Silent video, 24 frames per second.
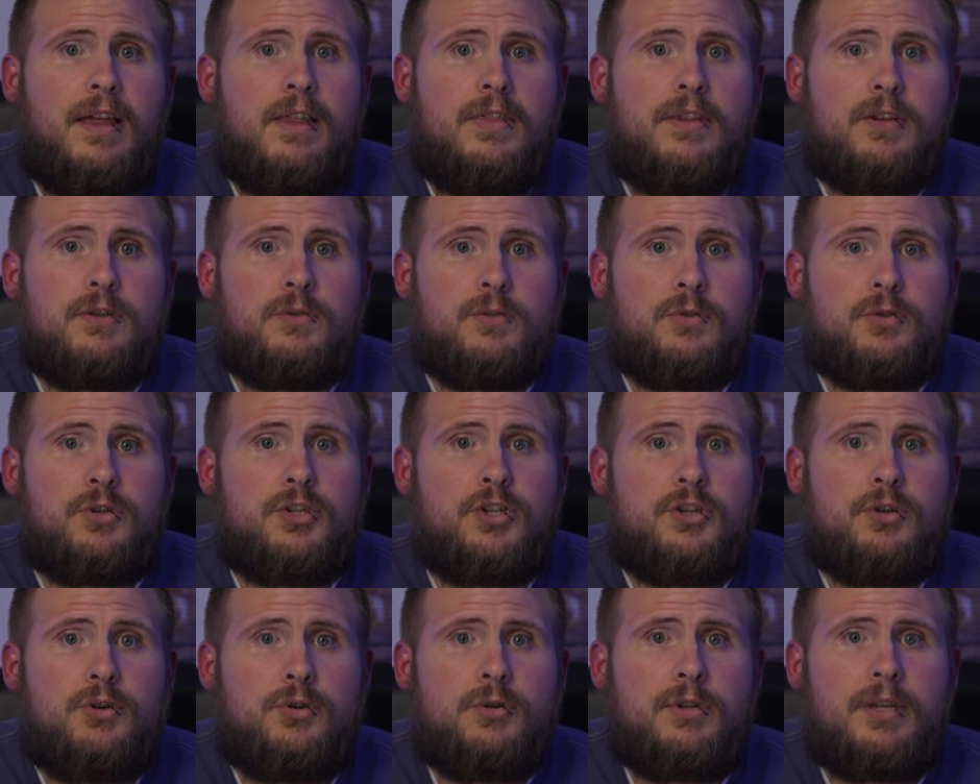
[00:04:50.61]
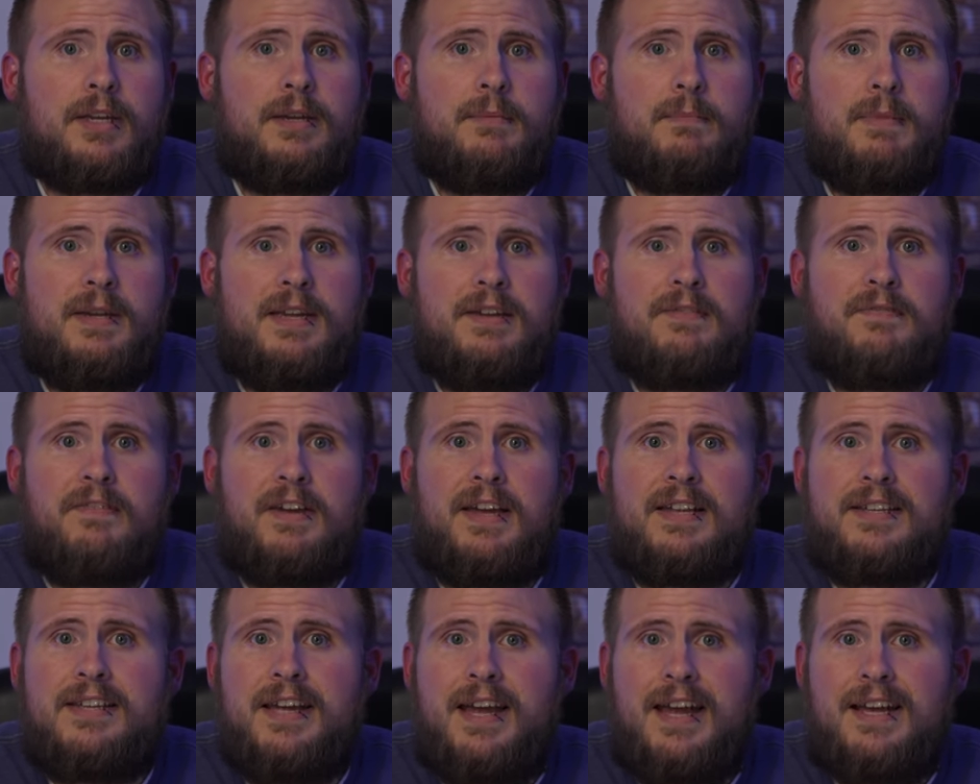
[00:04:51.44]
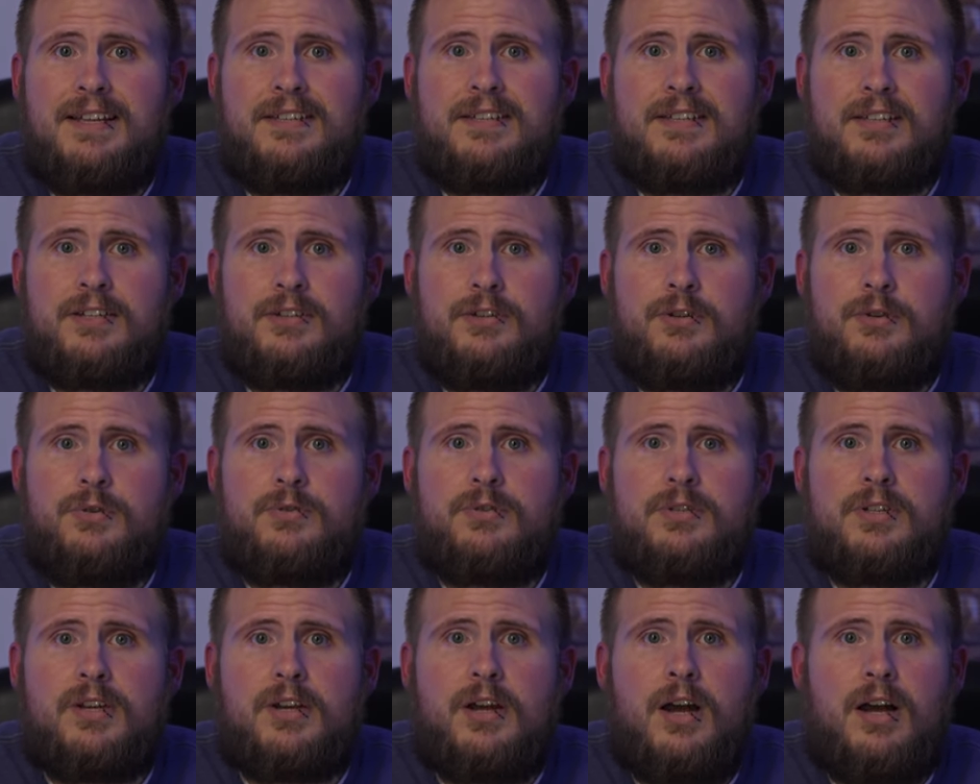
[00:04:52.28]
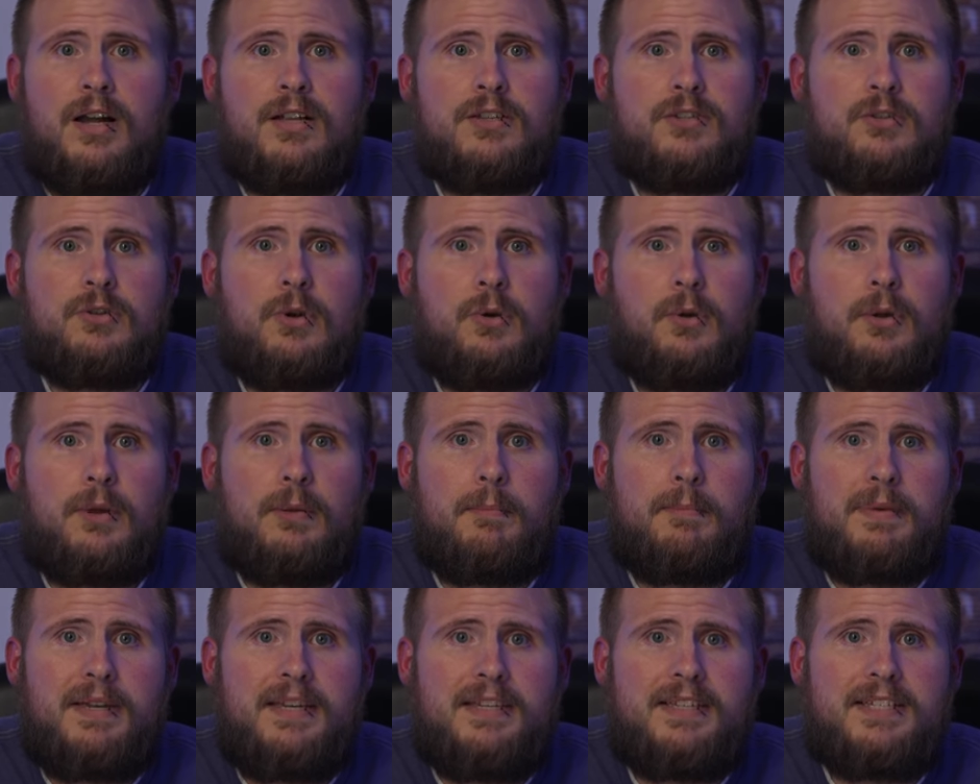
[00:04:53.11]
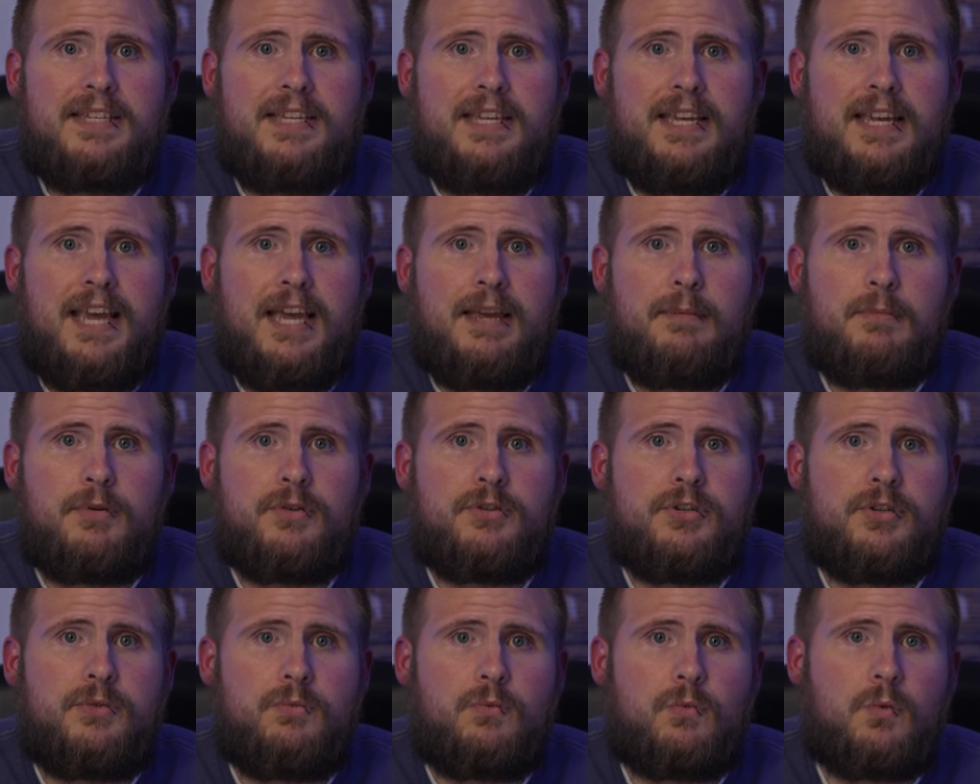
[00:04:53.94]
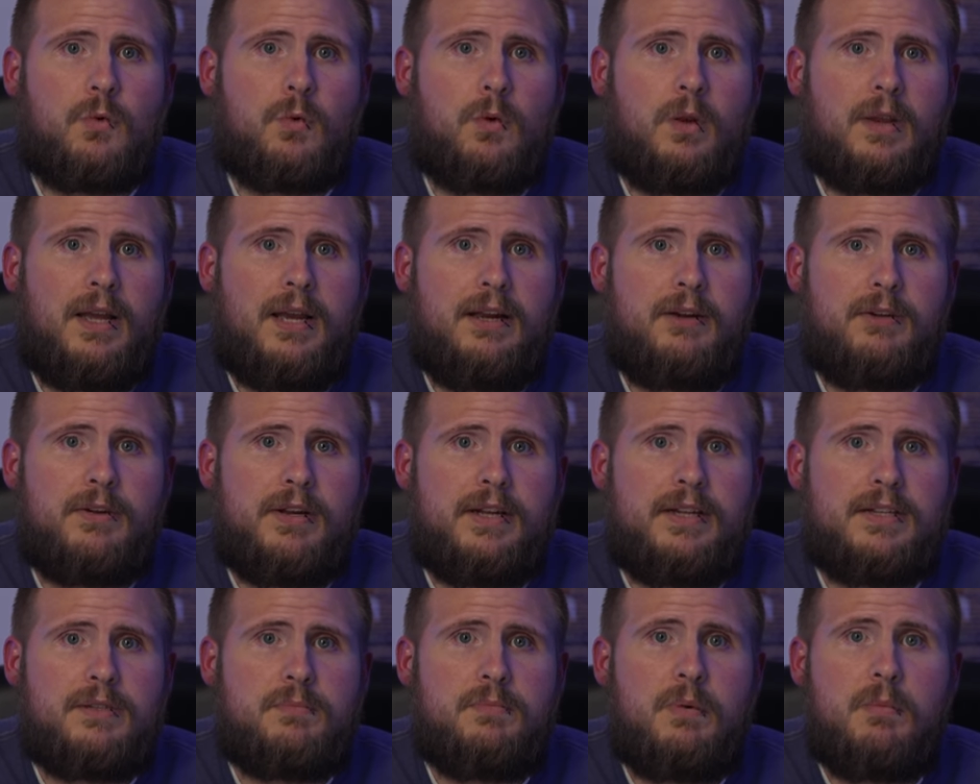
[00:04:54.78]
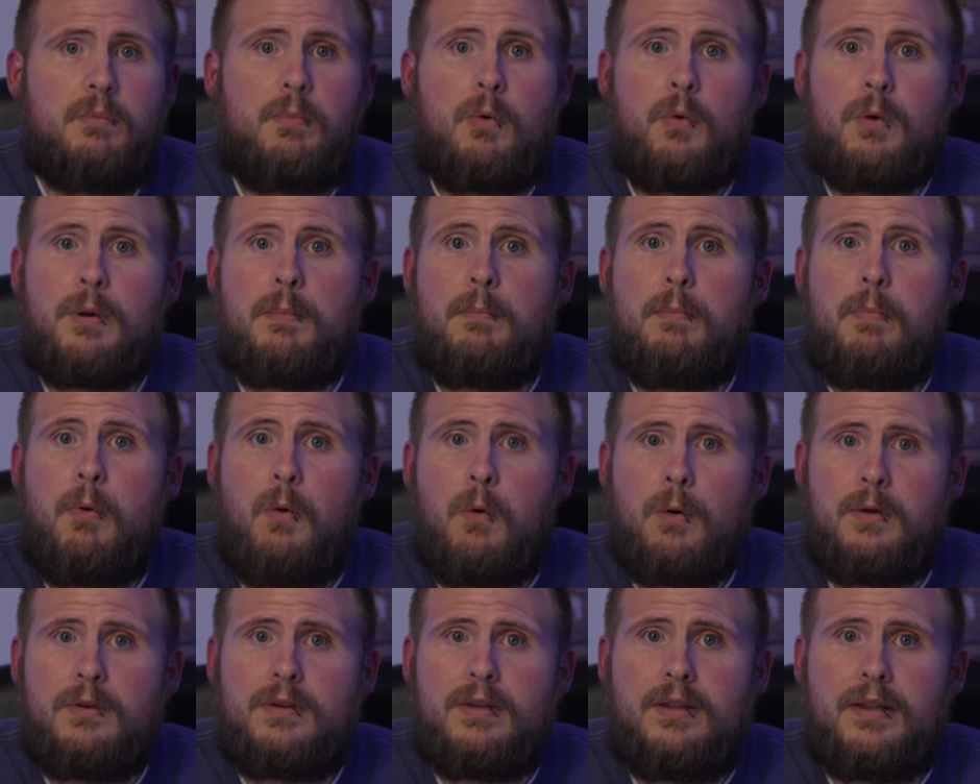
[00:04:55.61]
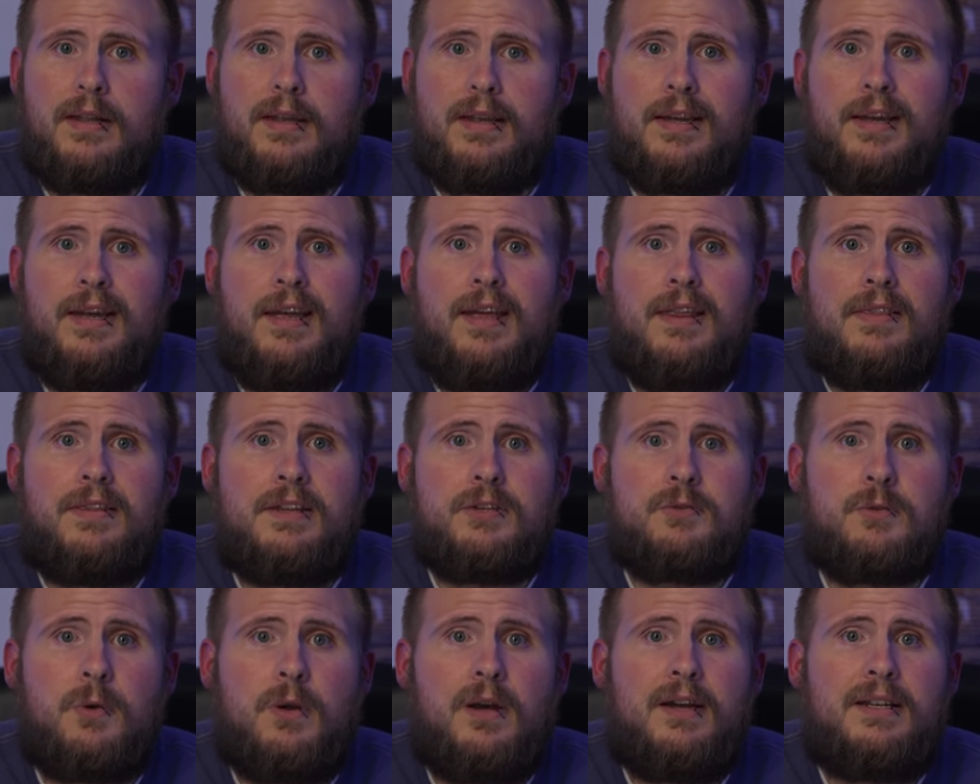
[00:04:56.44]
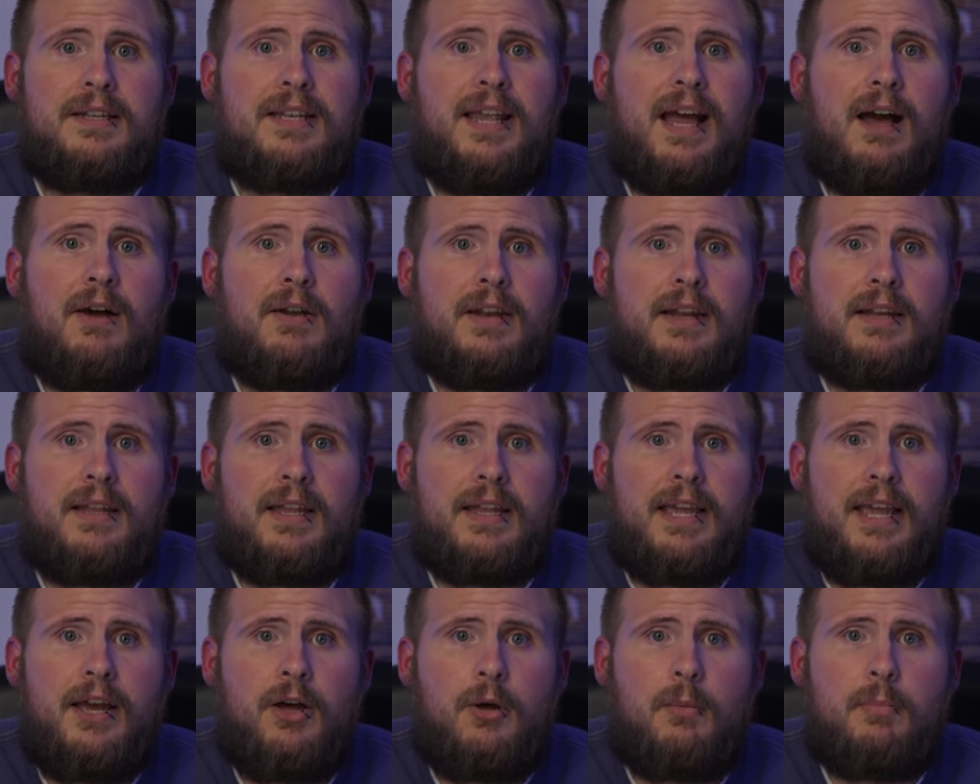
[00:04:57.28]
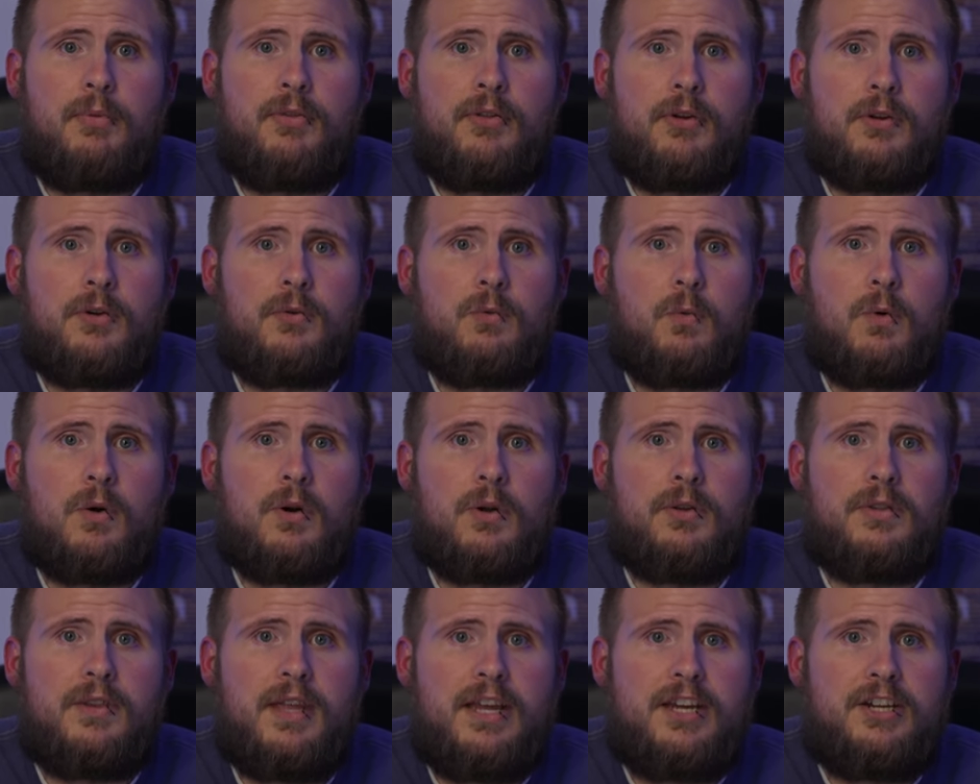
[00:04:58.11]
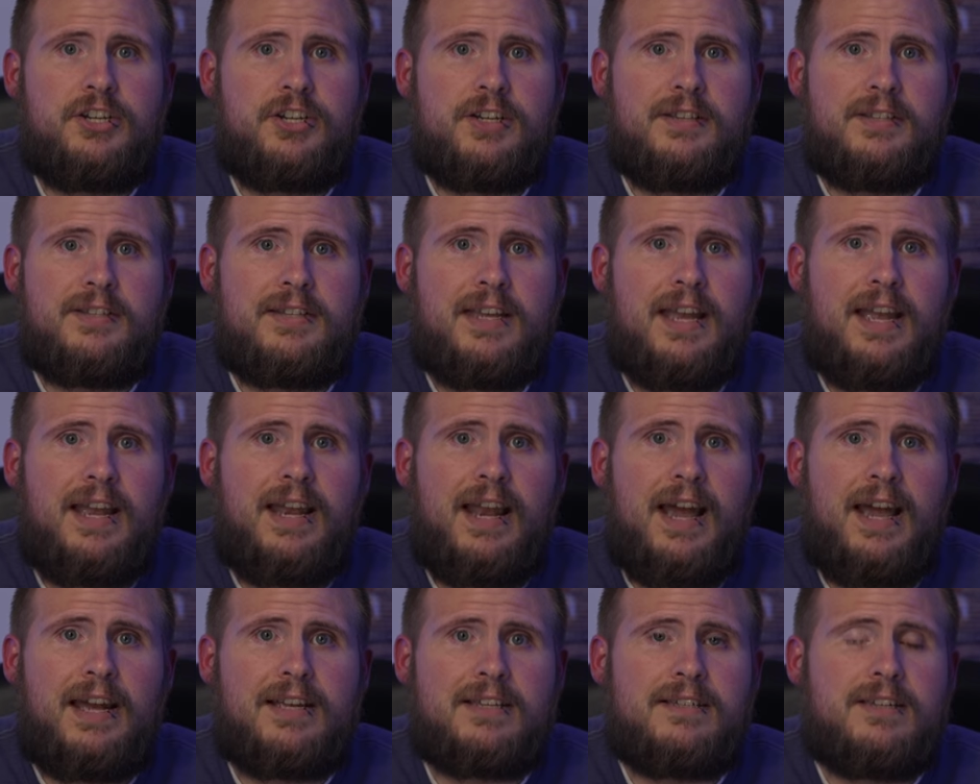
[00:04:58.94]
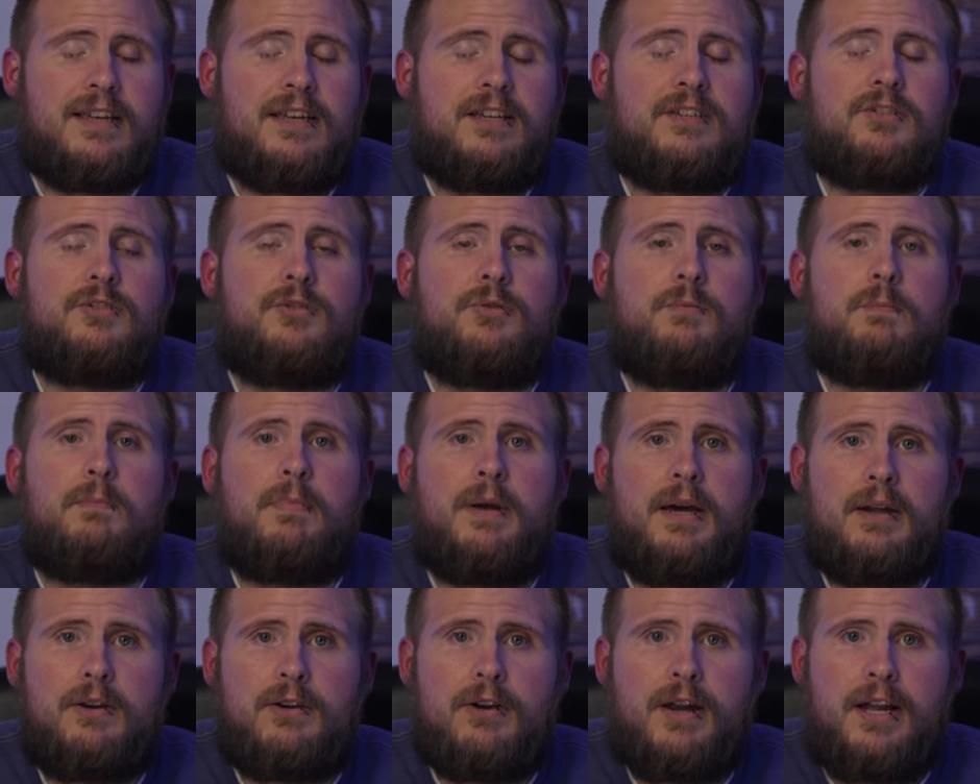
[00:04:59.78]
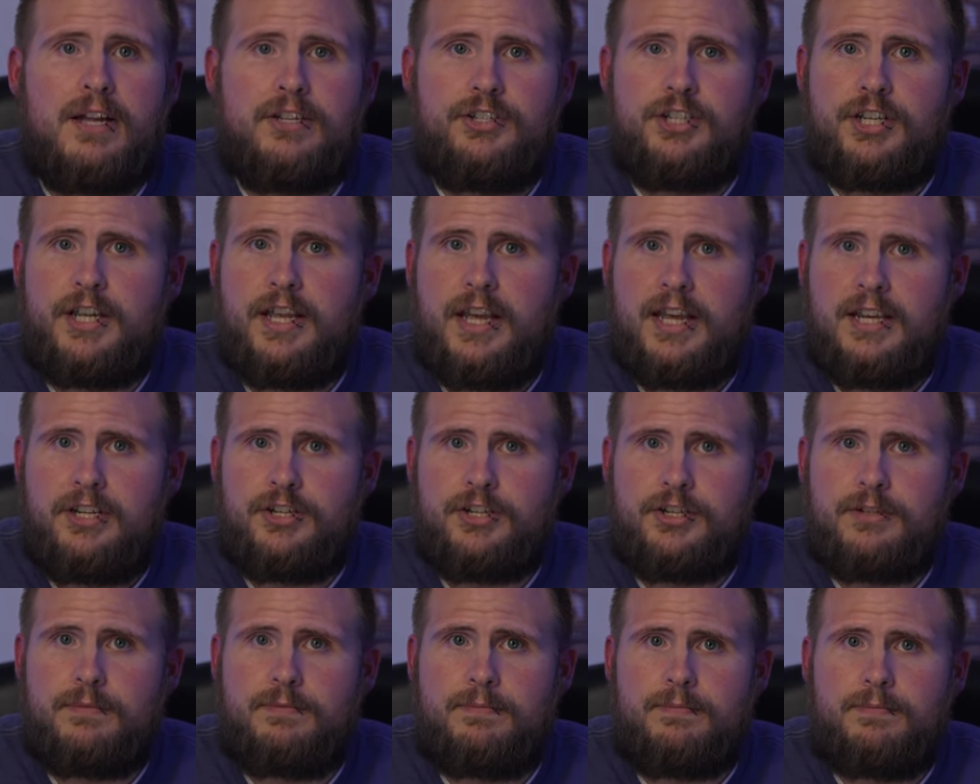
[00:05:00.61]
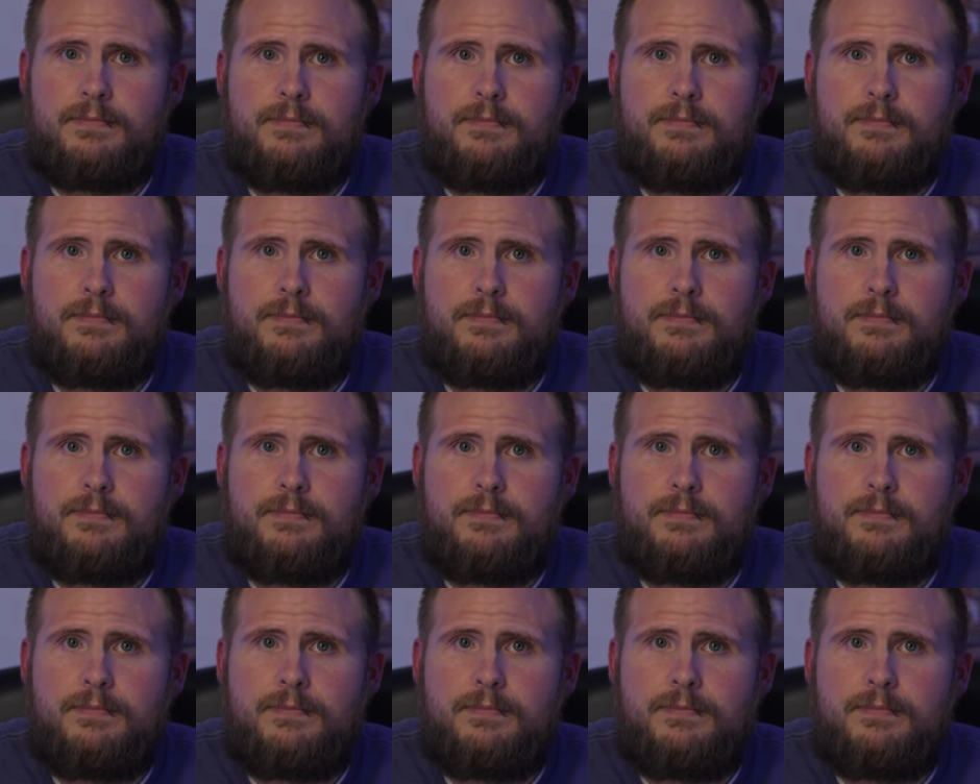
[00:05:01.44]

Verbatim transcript: This will surely be fantastic news to console and PC gamers in rural areas, but more importantly, this will undoubtedly help third world nations gain access to better education.